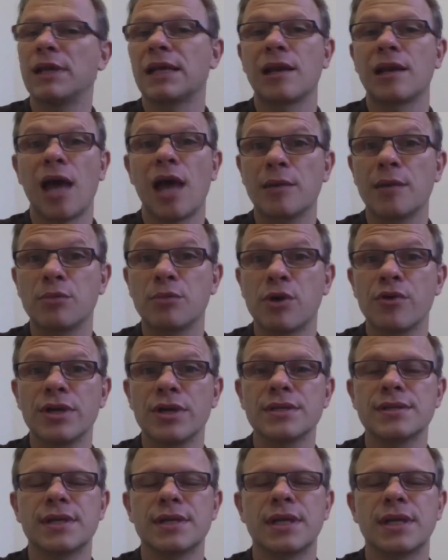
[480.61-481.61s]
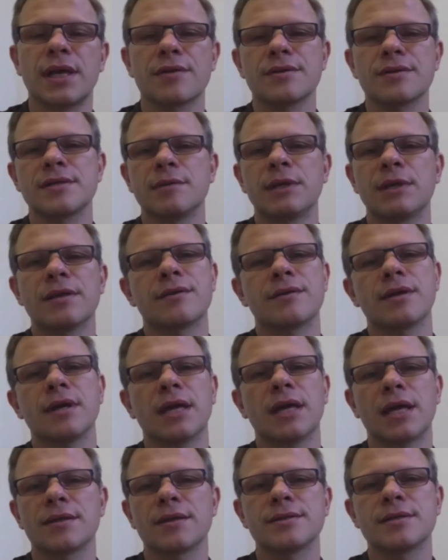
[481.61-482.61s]
public libraries and other
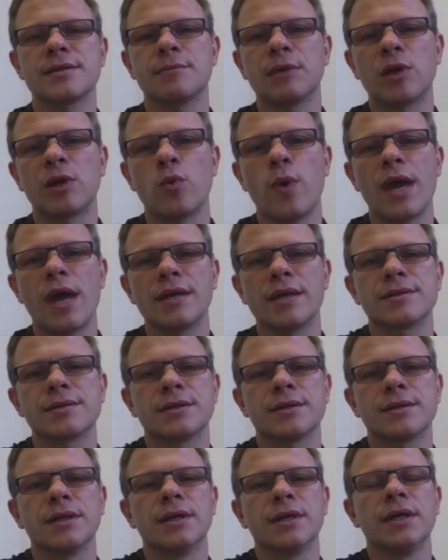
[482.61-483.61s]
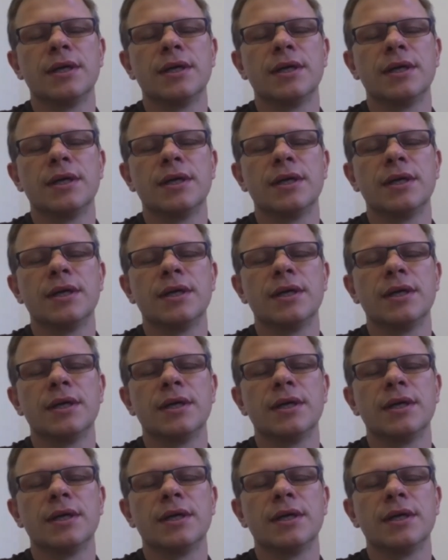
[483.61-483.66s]
similar ways.